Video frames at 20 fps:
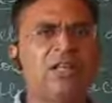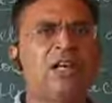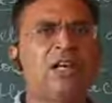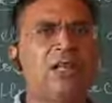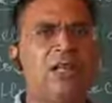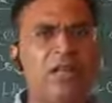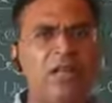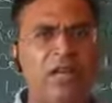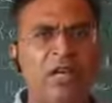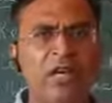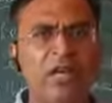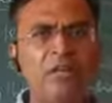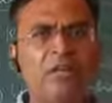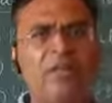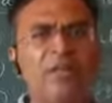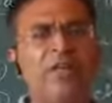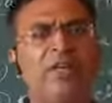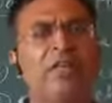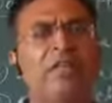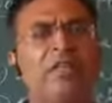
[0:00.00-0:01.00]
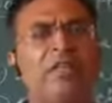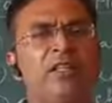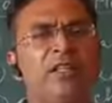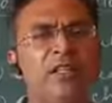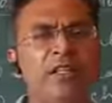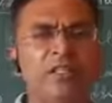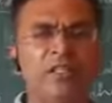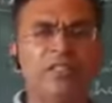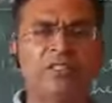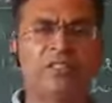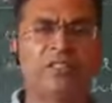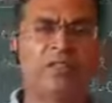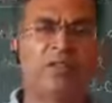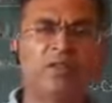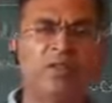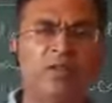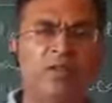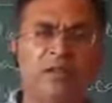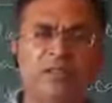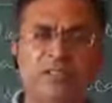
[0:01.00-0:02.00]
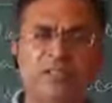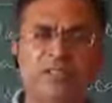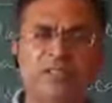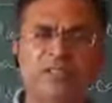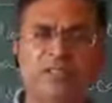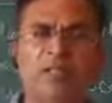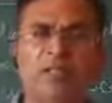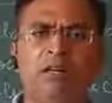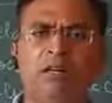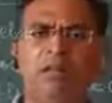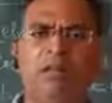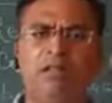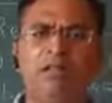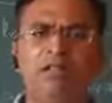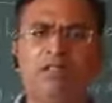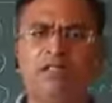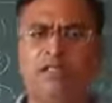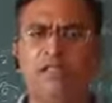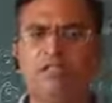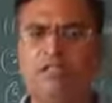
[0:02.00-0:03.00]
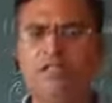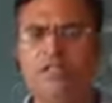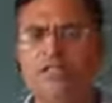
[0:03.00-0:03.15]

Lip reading: as we have creation, alteration, updation,